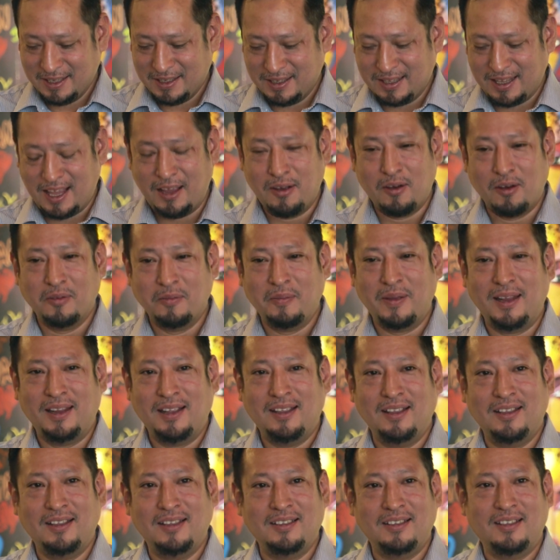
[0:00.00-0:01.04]
They go
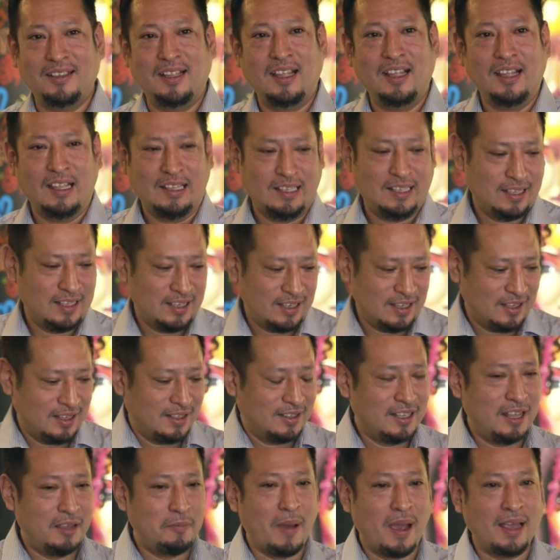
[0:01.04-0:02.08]
very
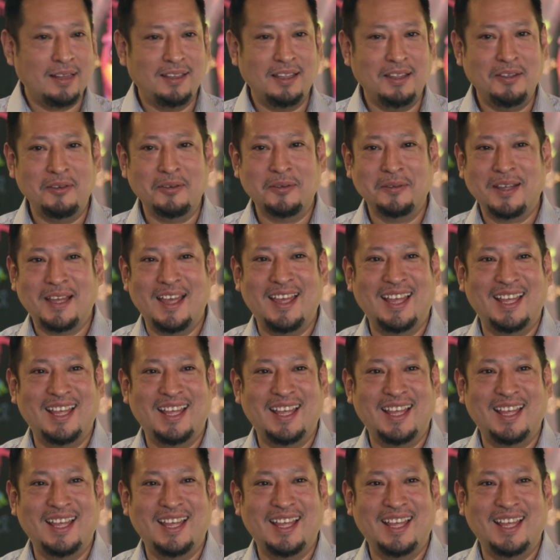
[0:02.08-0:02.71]
they biting you,